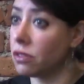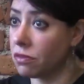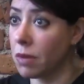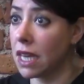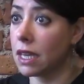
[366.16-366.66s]
of
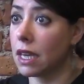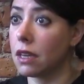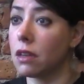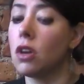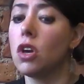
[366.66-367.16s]

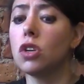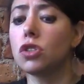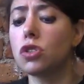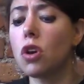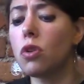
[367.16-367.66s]
making.
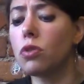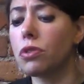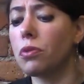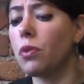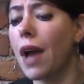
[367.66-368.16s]
So
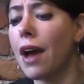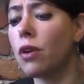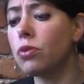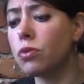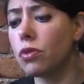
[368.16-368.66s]

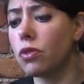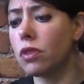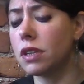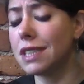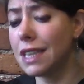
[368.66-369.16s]
throughout
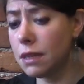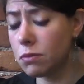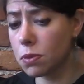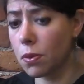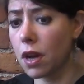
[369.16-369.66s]
the
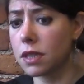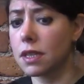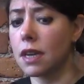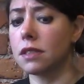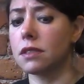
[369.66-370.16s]
team's
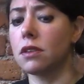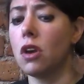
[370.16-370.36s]
process,